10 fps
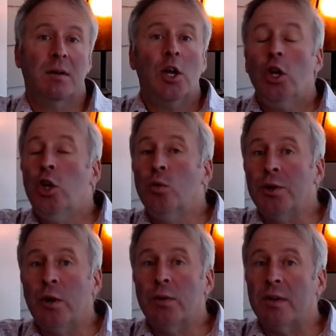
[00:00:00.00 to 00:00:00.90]
You will
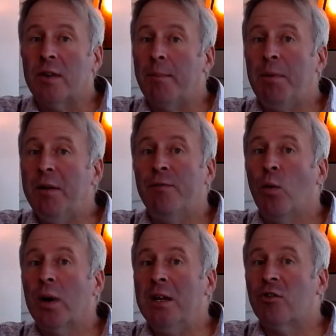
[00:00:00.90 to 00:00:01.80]
notice that
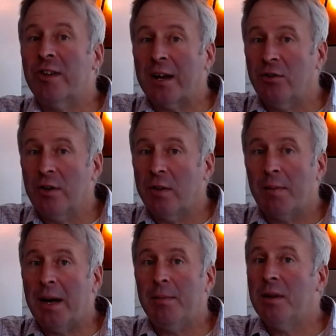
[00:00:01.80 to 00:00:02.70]
before each section of the
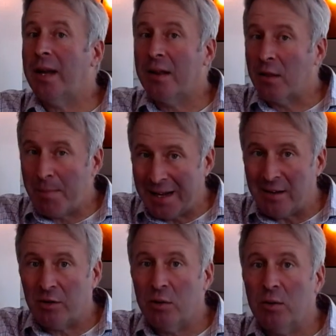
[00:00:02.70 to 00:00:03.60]
Bible, like the
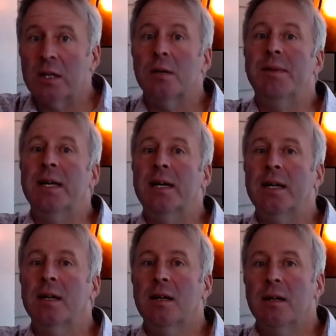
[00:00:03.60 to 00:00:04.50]
Pentateuch at the beginning,
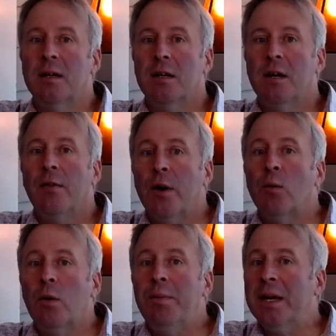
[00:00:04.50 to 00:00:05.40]
there
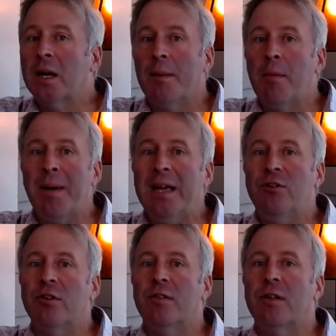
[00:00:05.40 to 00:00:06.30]
will be a couple
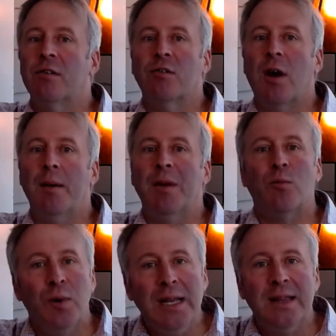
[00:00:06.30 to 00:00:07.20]
pages that describe it.
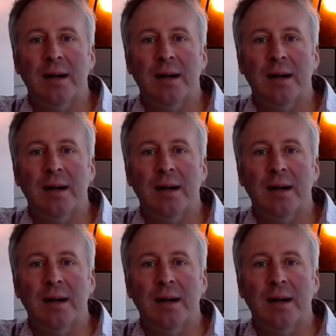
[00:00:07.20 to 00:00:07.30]
Read them.